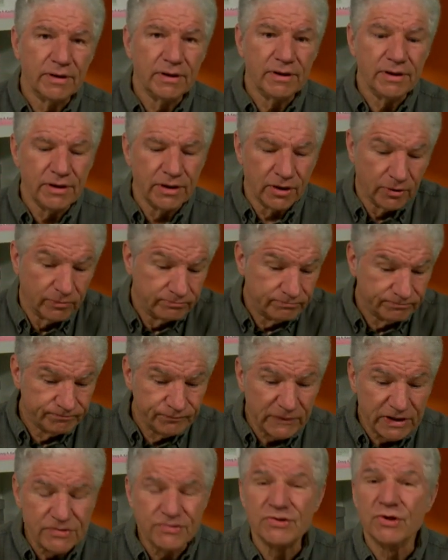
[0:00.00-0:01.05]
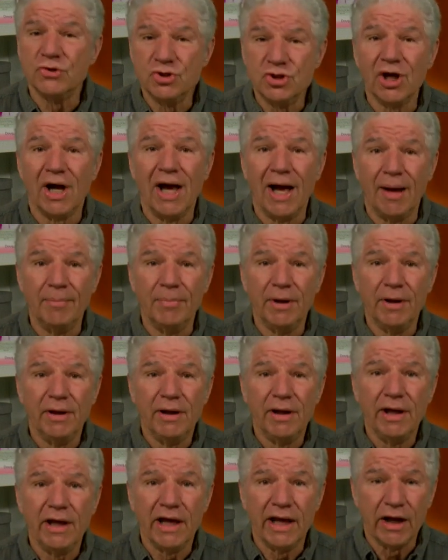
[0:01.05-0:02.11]
You know, it's their job.
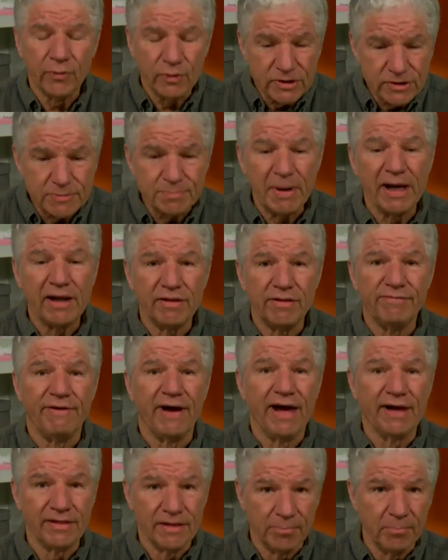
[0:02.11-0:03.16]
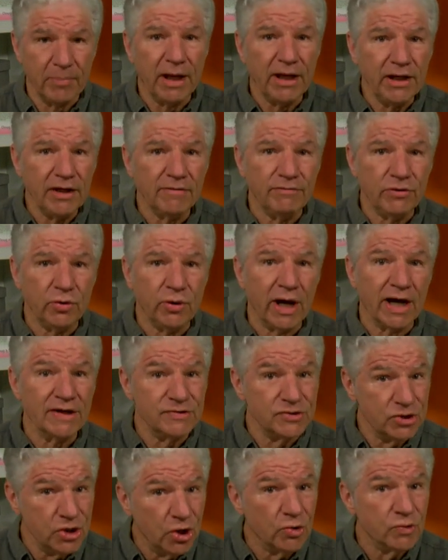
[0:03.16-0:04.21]
And I respect the fact that many of you guys
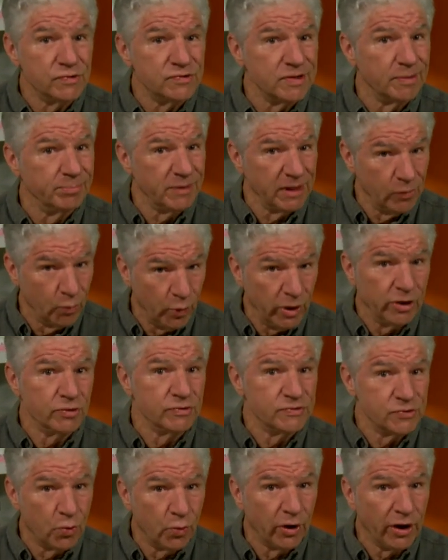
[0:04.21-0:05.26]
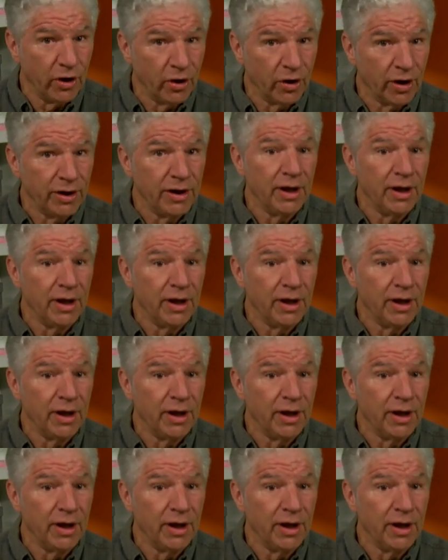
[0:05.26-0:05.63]
know something weird's going on